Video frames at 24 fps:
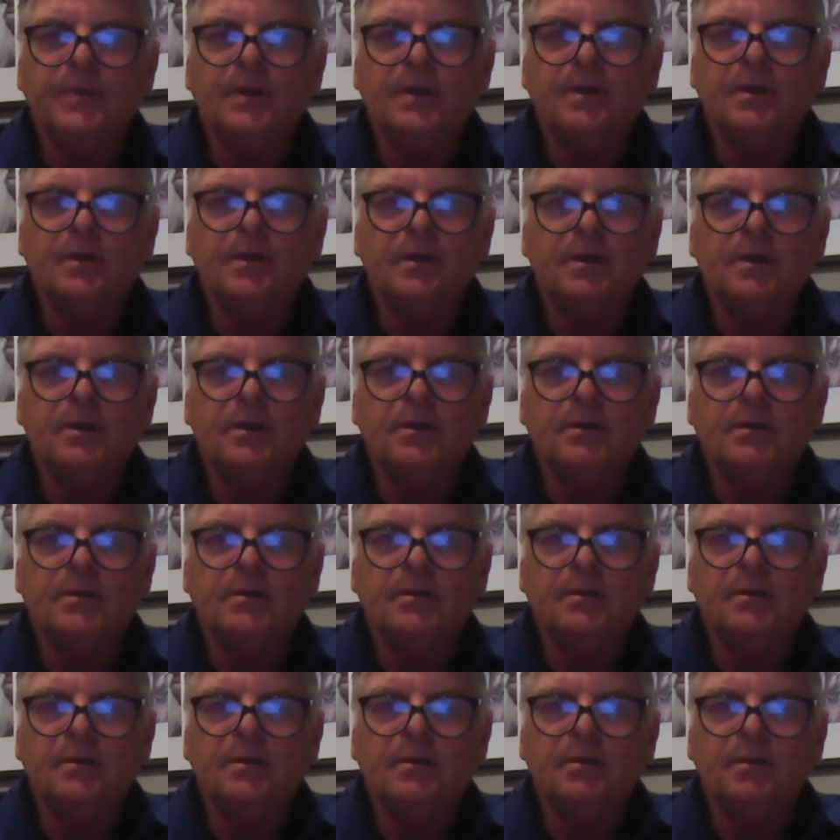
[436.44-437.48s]
uh, in
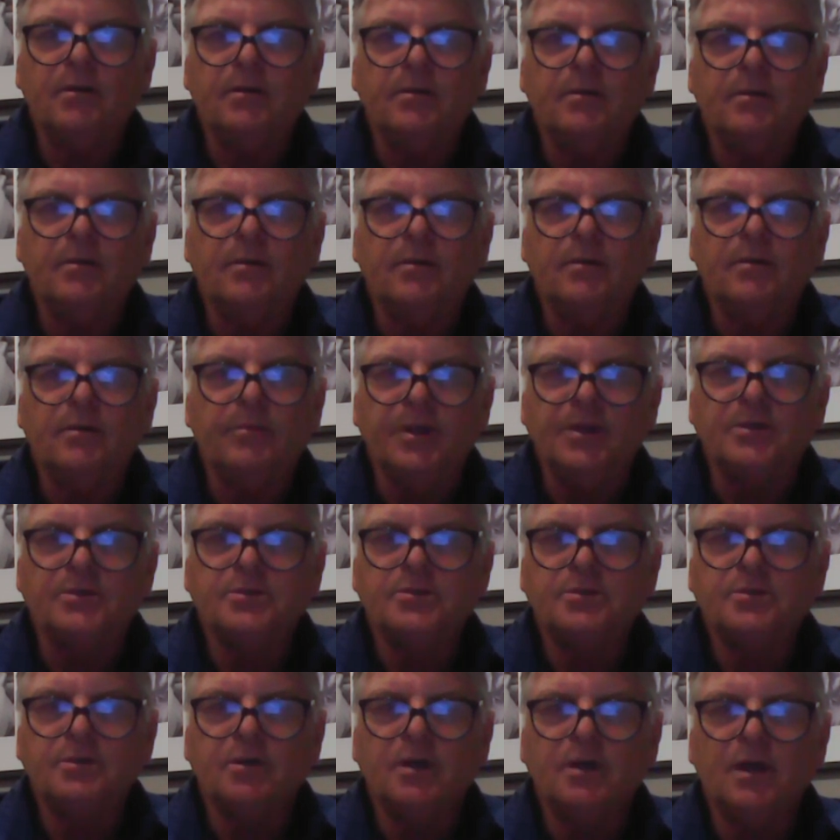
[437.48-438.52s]
on a
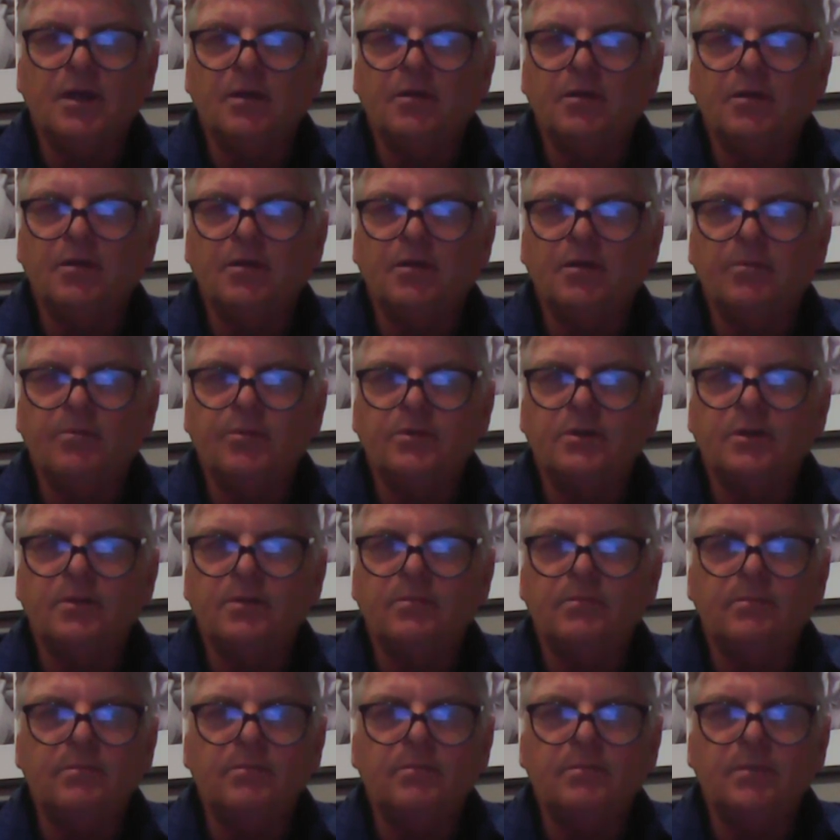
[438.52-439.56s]
beach. You cannot put
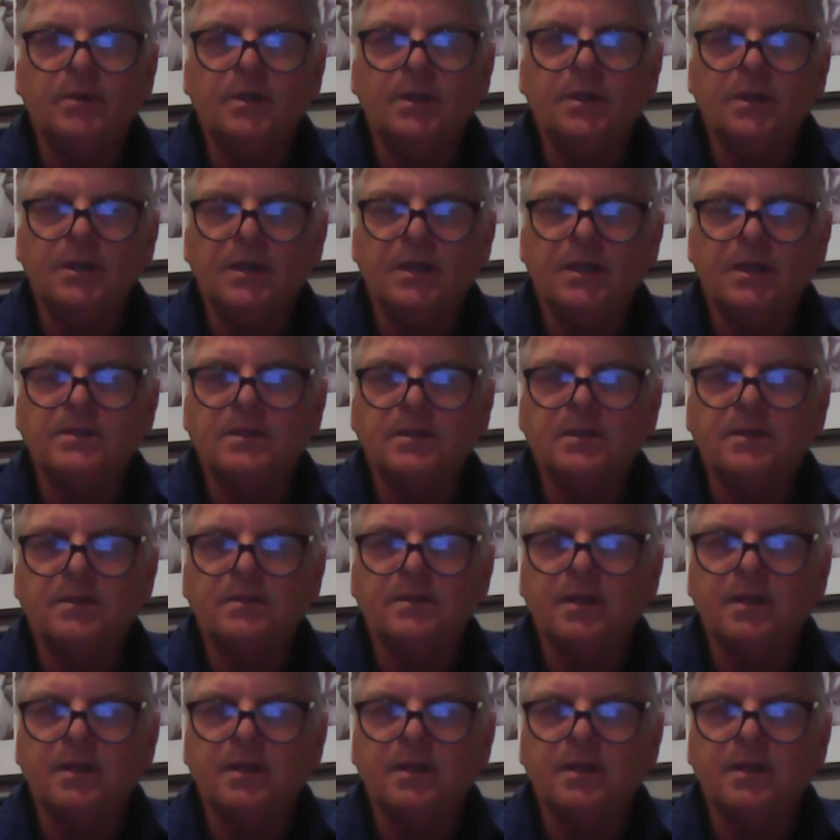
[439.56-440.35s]
them in a desert.